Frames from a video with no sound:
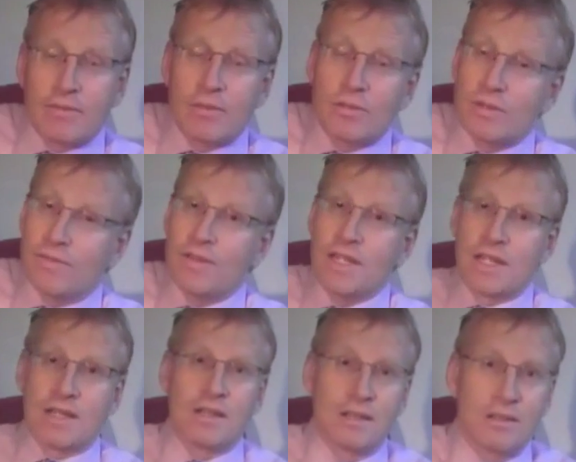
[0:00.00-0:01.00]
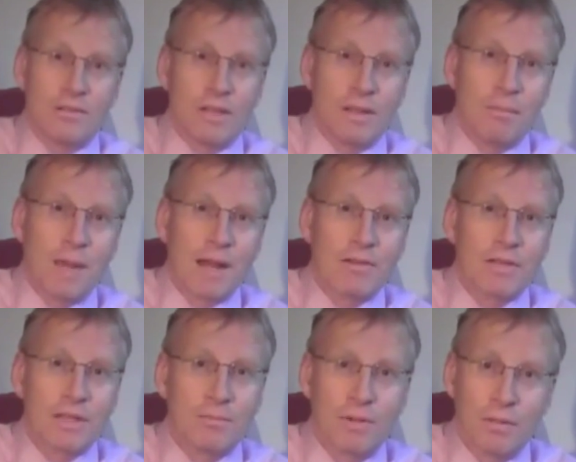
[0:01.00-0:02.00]
of course a visit to the
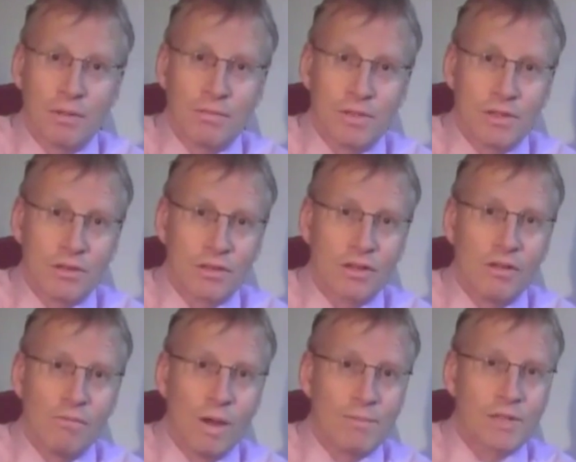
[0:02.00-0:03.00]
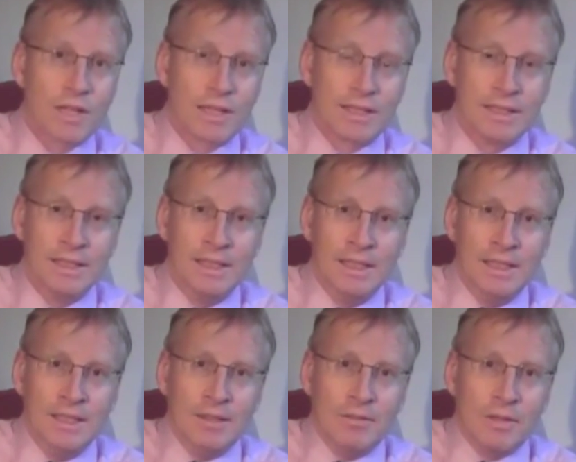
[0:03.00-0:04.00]
embarrassingproblems.com website,
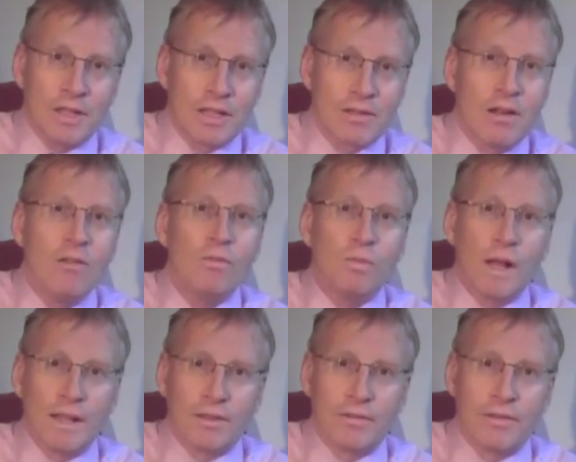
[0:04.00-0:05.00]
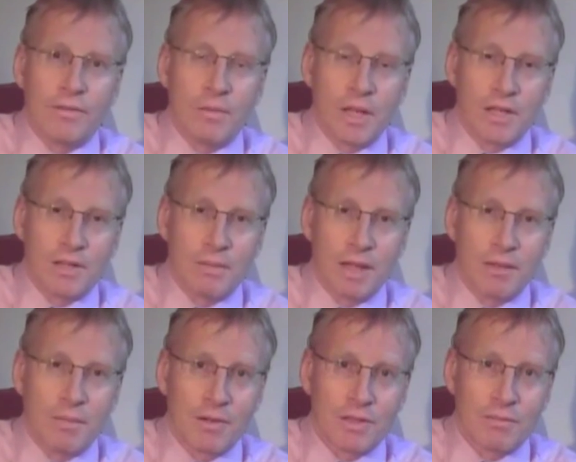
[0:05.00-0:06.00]
which has a whole wealth of information about
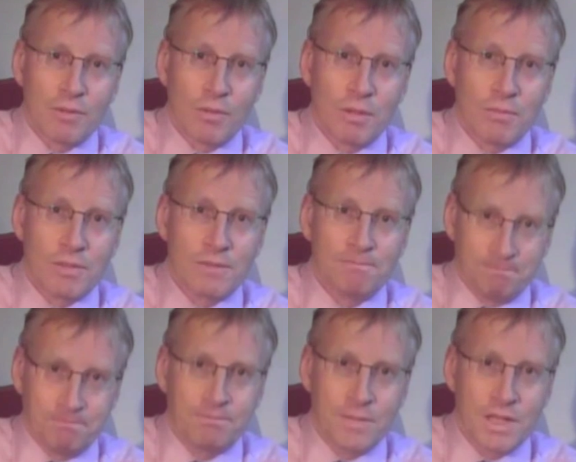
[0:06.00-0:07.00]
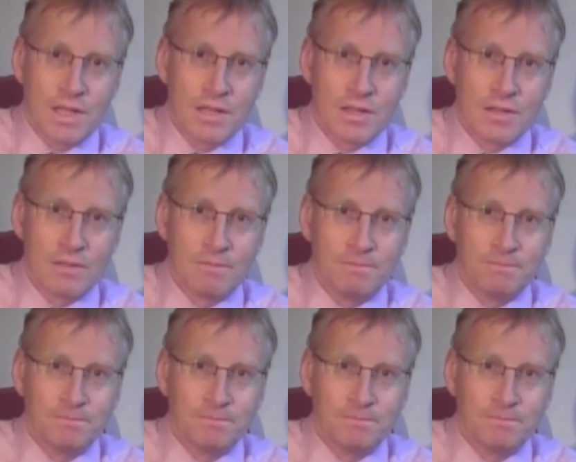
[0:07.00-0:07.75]
embarrassing problems. See you soon.